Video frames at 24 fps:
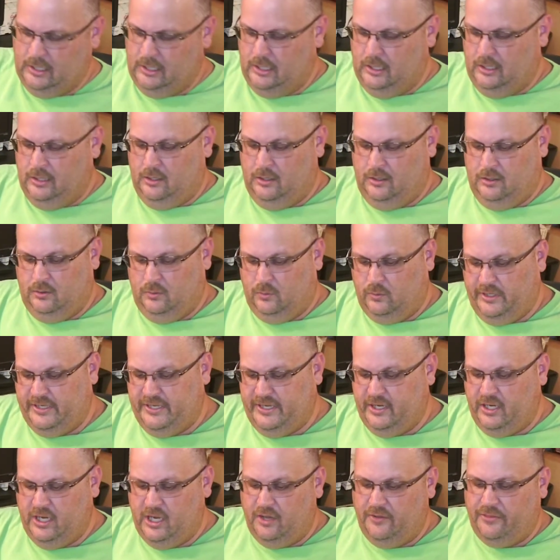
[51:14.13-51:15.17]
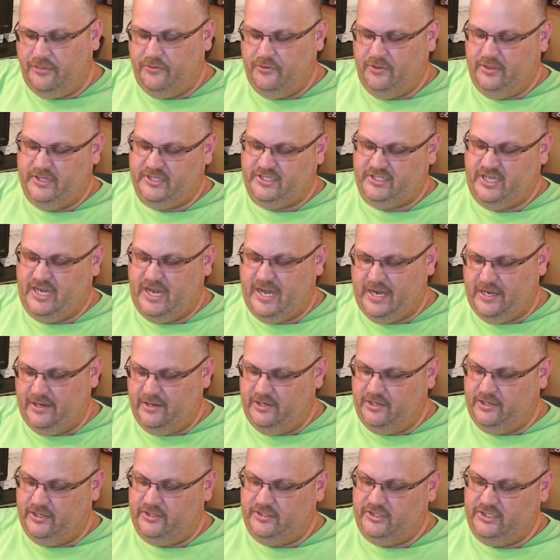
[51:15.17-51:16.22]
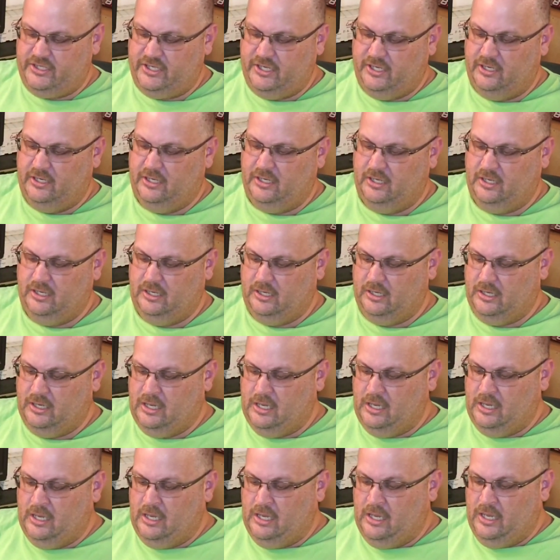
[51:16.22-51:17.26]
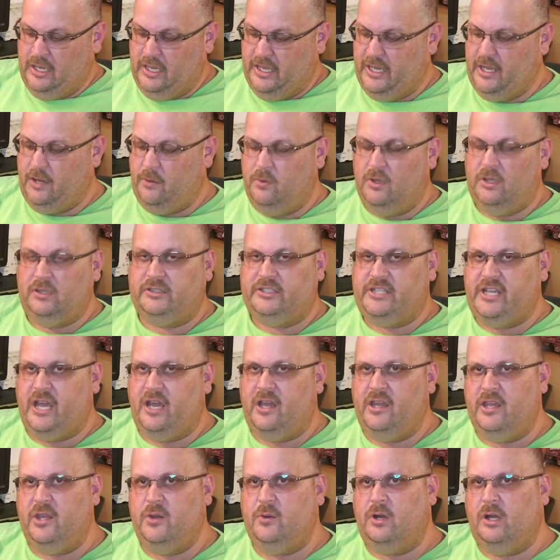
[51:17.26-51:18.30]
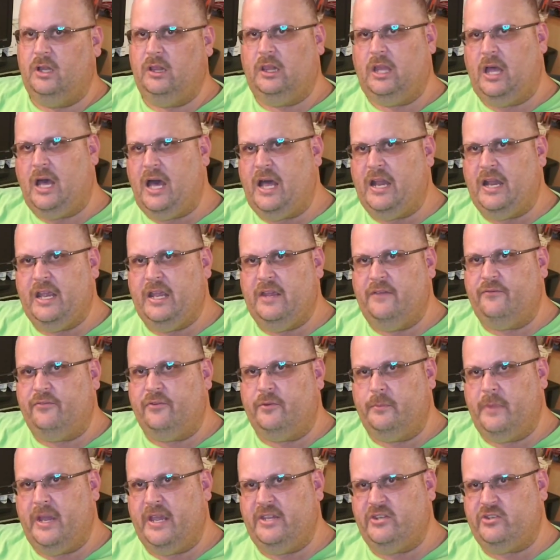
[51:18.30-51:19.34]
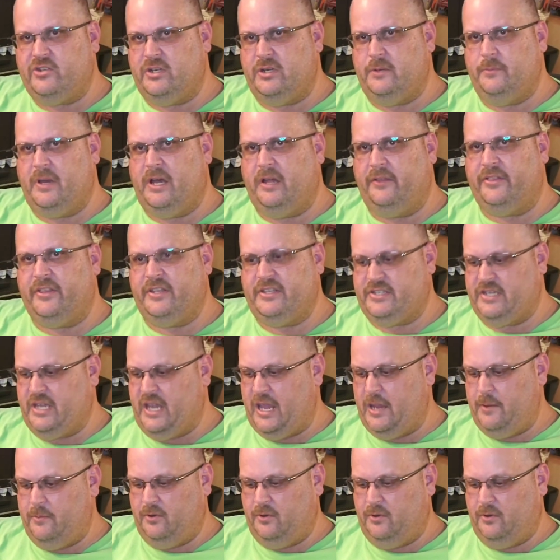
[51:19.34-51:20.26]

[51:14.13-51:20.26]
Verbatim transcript: when you go through the standards, it will tell you a lot of information about this cable.